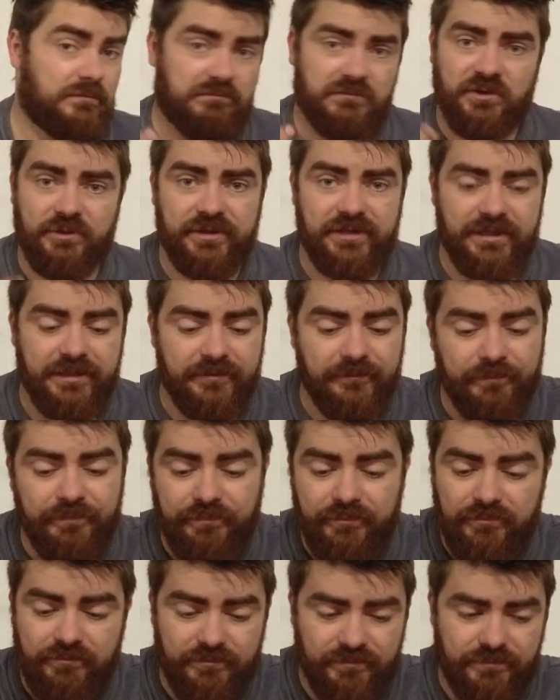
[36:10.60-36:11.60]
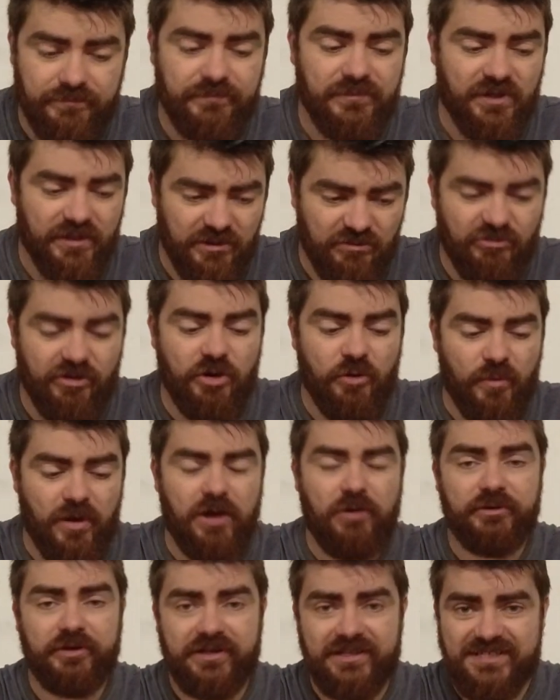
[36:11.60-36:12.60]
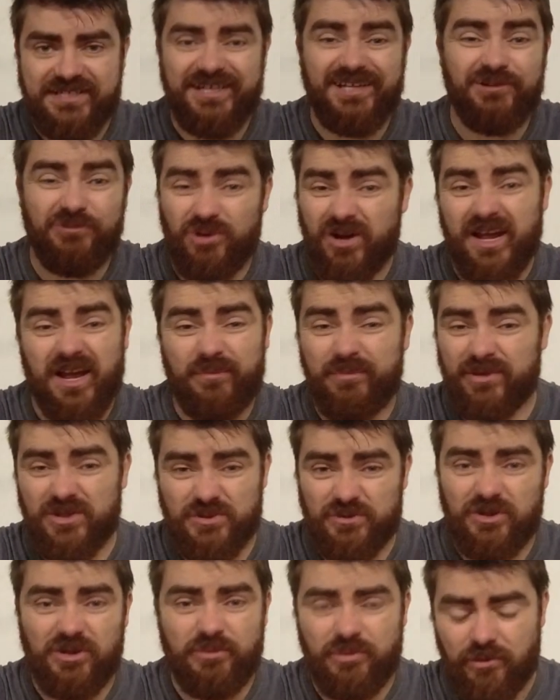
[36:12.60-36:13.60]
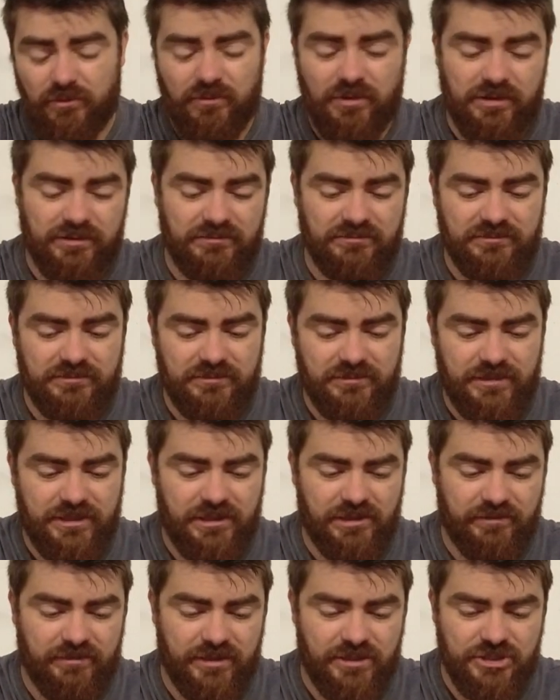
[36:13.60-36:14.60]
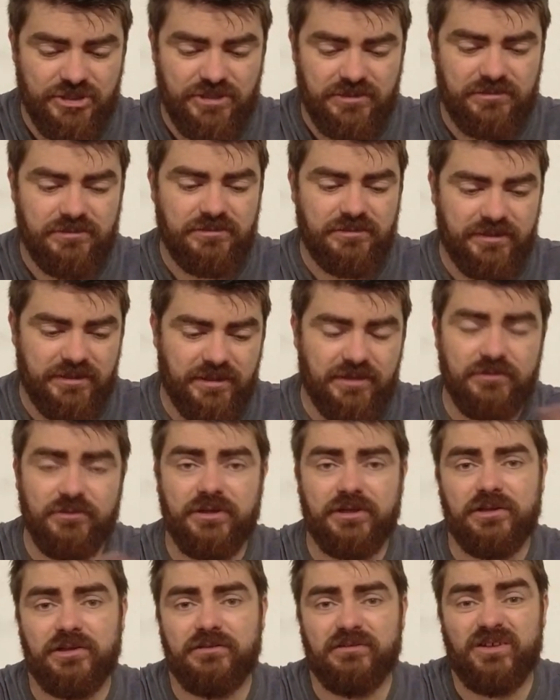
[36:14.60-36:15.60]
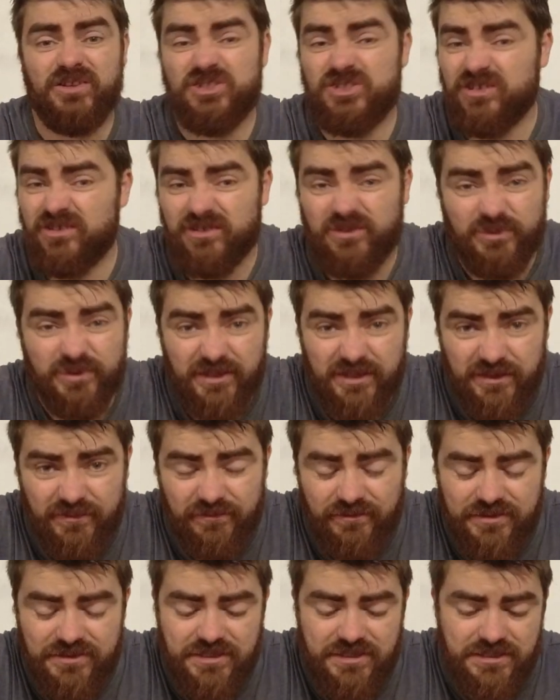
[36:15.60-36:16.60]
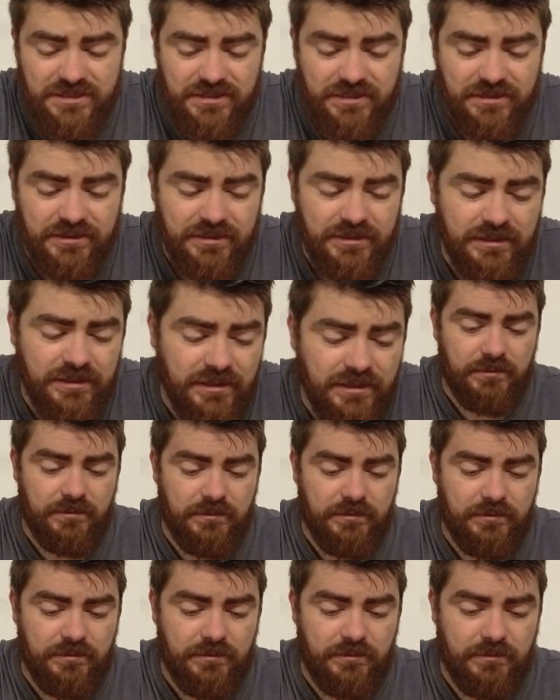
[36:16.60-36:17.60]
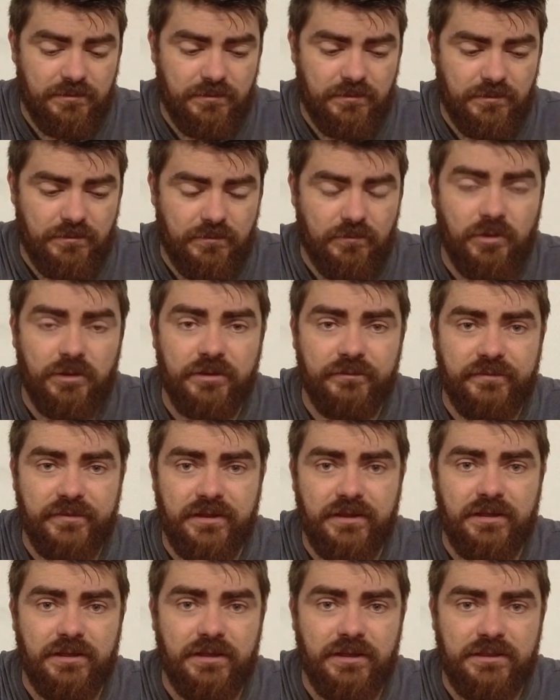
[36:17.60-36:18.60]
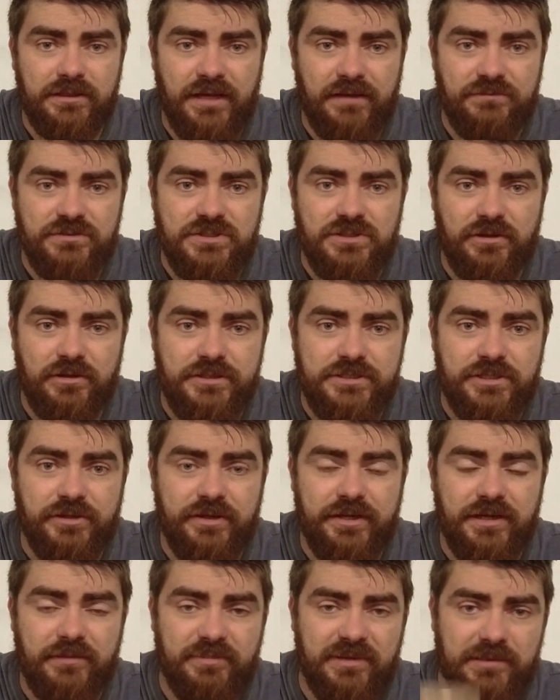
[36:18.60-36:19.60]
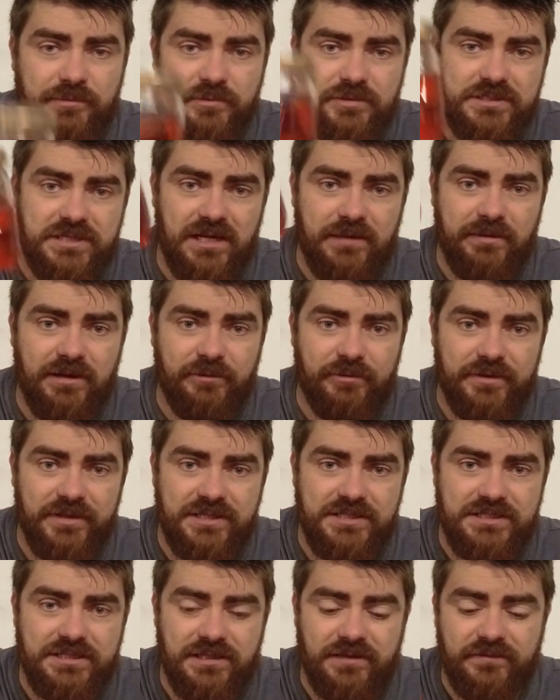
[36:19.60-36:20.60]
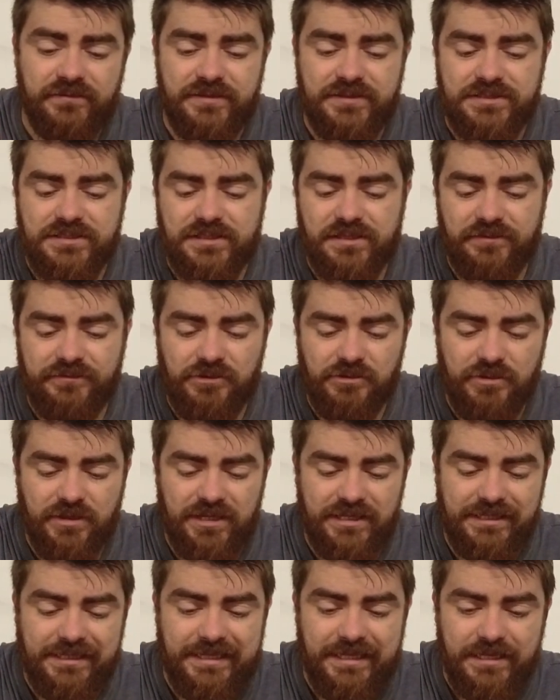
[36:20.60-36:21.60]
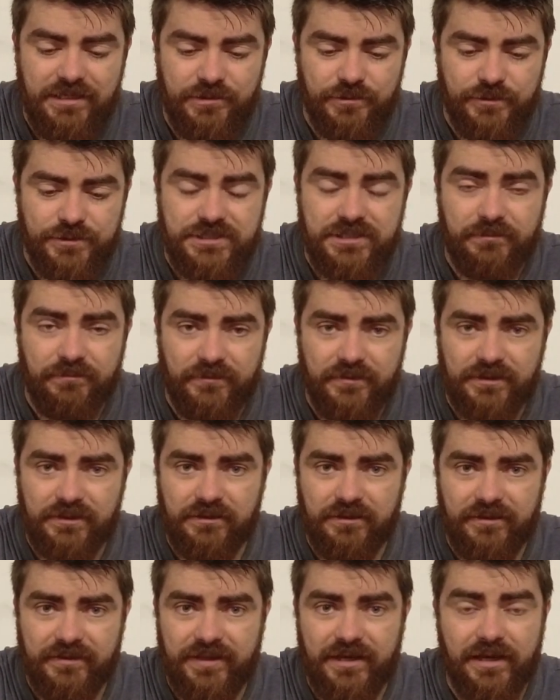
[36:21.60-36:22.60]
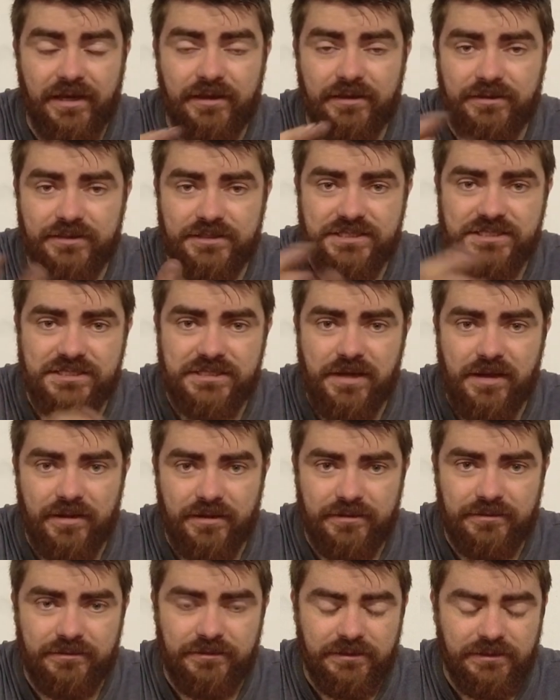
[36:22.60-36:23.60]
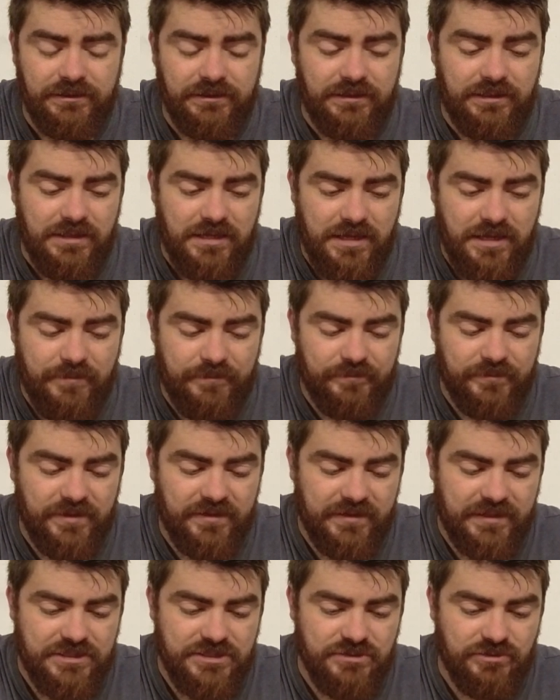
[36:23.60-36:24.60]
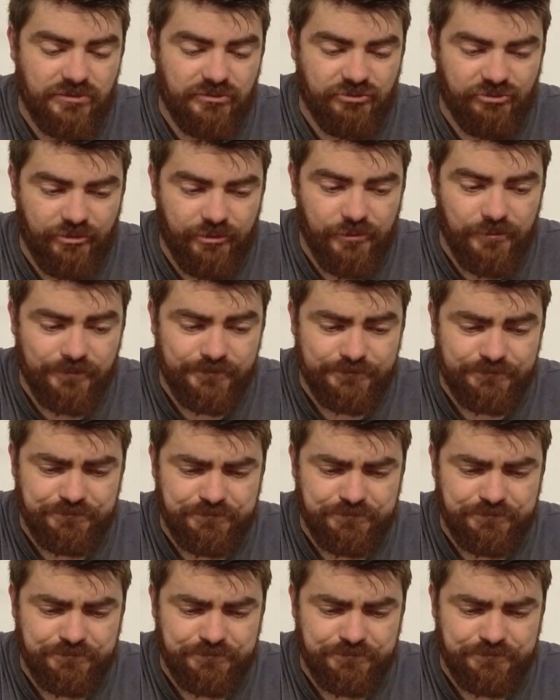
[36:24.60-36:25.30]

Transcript: No idea. But in the real world, I can tell you what happens when you put one in your engine and the other one in your engine. I know what the differences are. One of the downsides I hear people say about with this stuff is that if you get a leak or something like that, you're stuck. And that's not true.